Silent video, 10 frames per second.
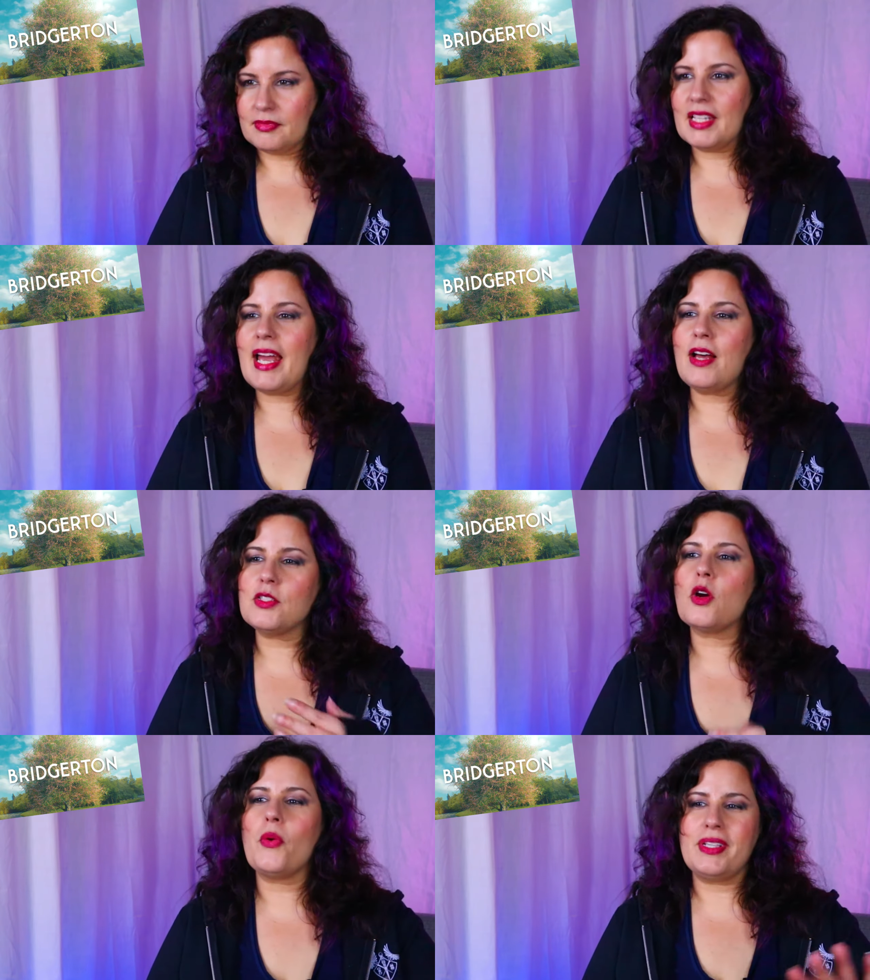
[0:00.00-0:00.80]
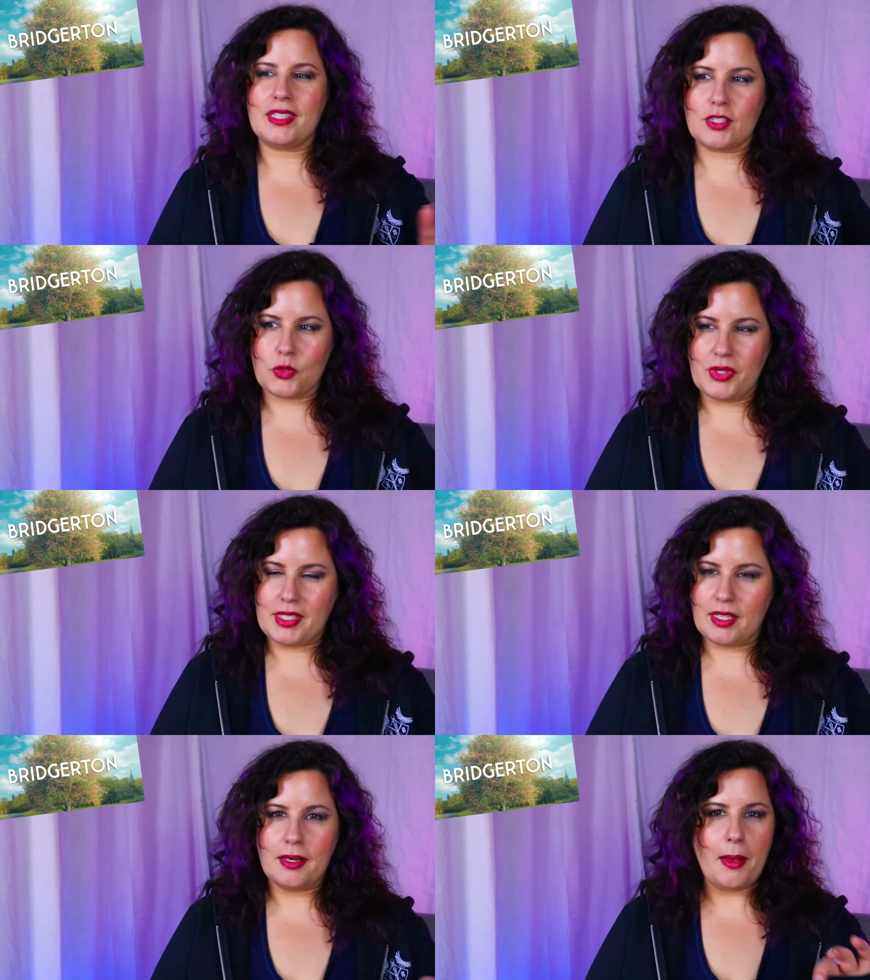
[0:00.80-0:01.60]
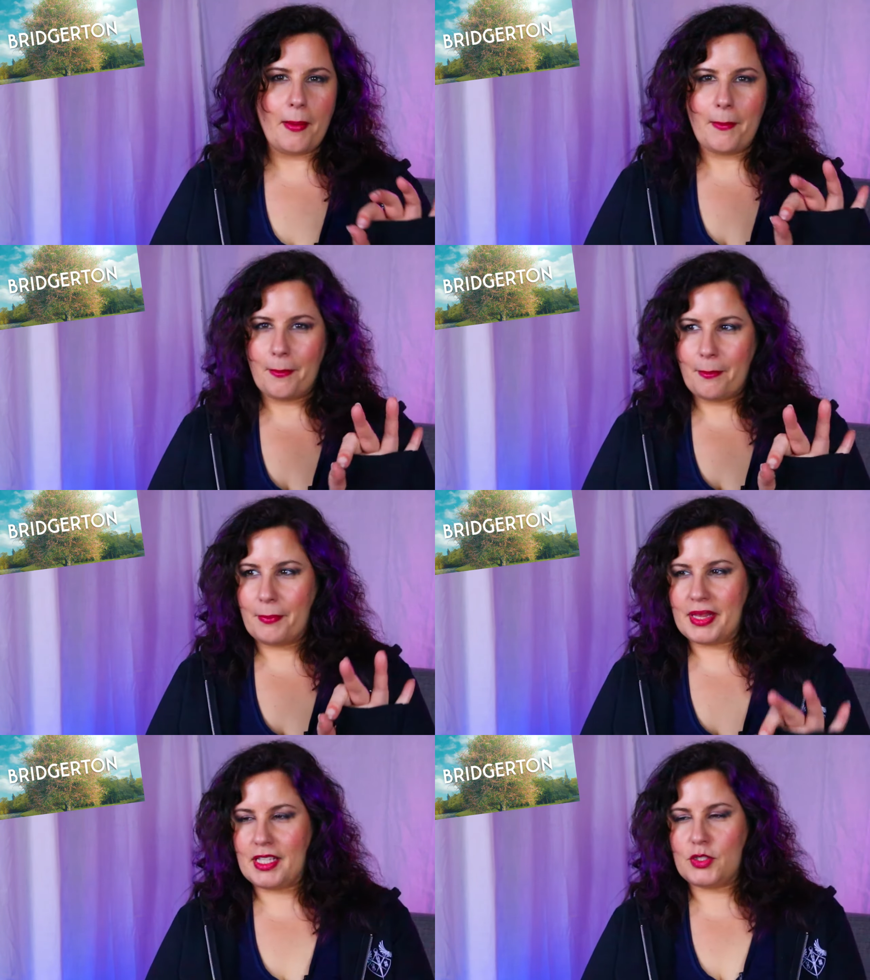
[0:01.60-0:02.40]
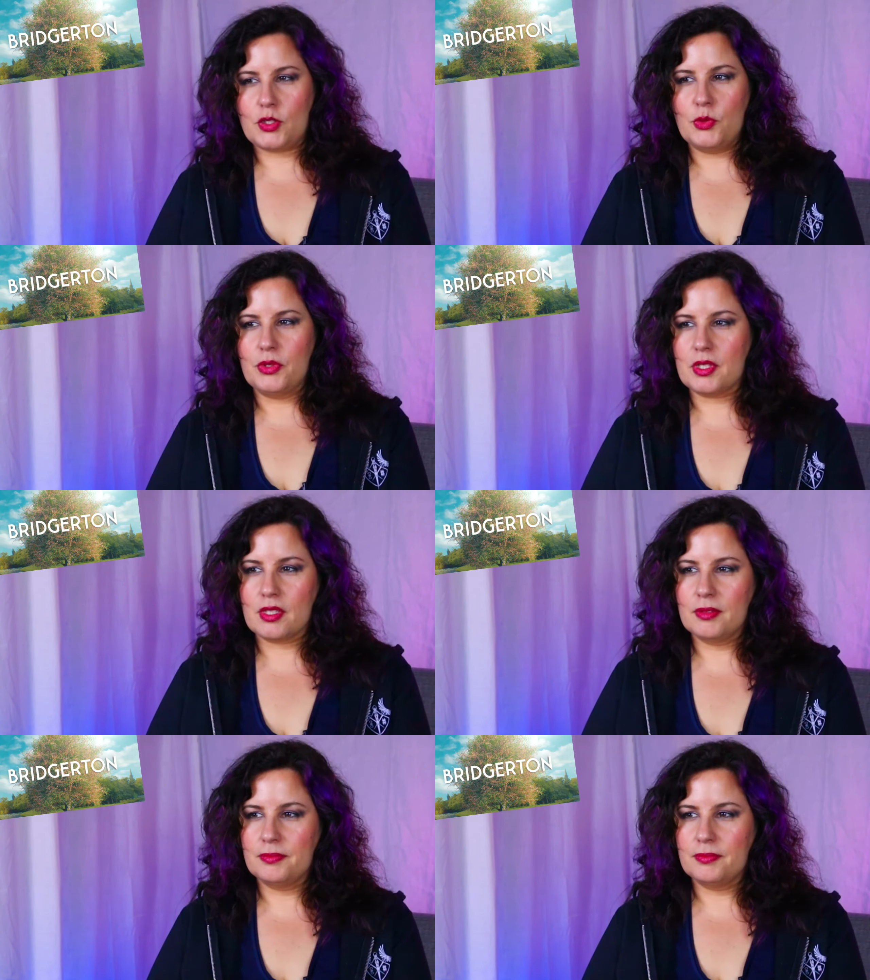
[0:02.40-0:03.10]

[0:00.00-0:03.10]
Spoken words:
The gowns are always exquisite. But these suits.